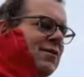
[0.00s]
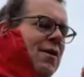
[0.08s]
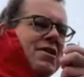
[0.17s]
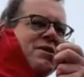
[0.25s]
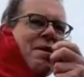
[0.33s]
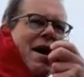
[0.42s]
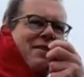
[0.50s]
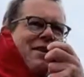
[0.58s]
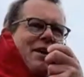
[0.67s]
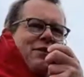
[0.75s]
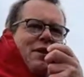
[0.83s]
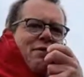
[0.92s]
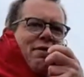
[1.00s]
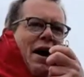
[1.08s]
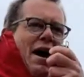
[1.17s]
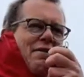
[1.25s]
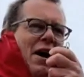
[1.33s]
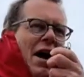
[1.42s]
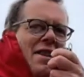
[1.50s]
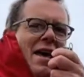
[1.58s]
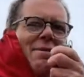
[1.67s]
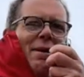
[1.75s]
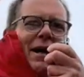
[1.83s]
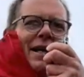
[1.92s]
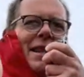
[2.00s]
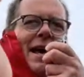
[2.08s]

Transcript: Roger, mate. Thanks for the 5'9" there, buddy.